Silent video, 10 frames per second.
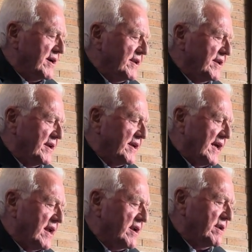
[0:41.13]
I think
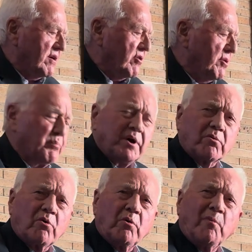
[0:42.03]
Canada could be a
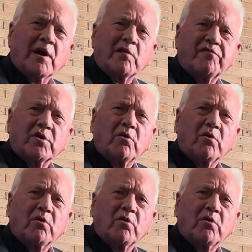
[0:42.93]
role model for the